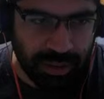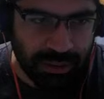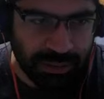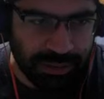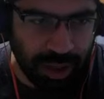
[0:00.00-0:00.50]

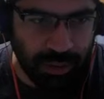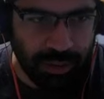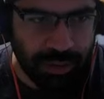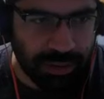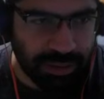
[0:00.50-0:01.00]

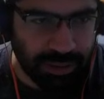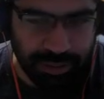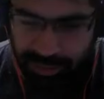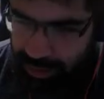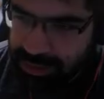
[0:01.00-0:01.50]
So,
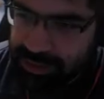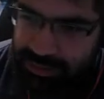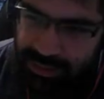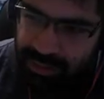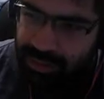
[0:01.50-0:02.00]
you
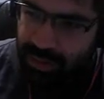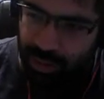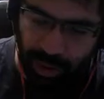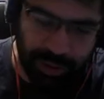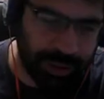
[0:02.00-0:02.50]
guys
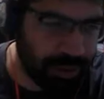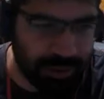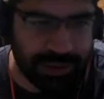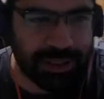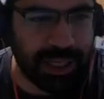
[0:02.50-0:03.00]
continue
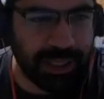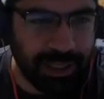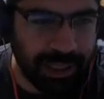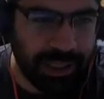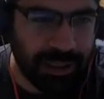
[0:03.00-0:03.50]
the chat.
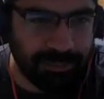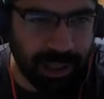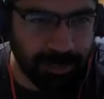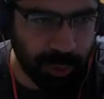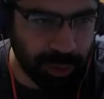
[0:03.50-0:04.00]

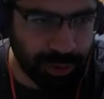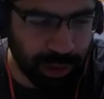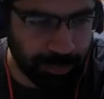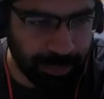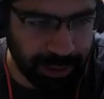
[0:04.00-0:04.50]
I'm going to
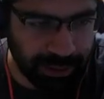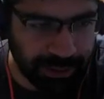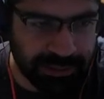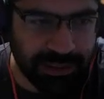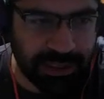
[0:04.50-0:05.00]
complete
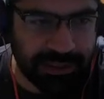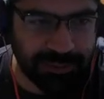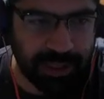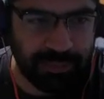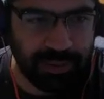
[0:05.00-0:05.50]
this task
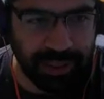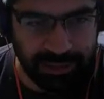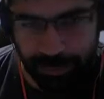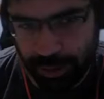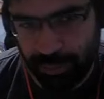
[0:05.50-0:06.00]
5.
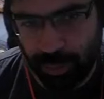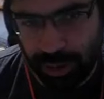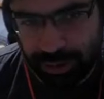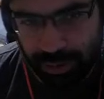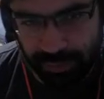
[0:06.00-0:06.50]
Let's put
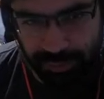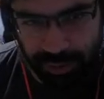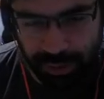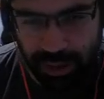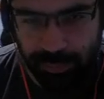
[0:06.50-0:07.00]
what you have
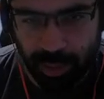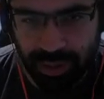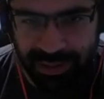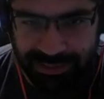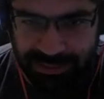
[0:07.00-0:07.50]
learned
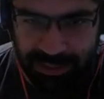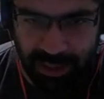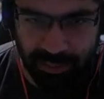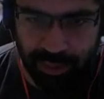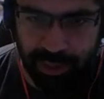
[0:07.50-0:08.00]
about
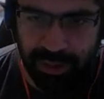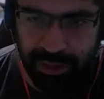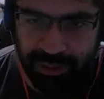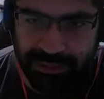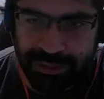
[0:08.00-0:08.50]
SSRF to the
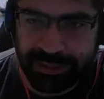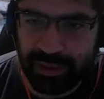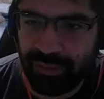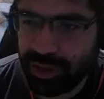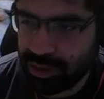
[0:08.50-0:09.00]
test in
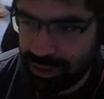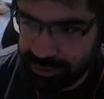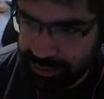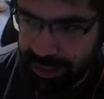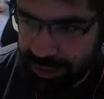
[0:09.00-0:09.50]
the fictional
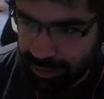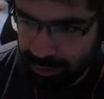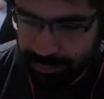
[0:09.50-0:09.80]
scenario.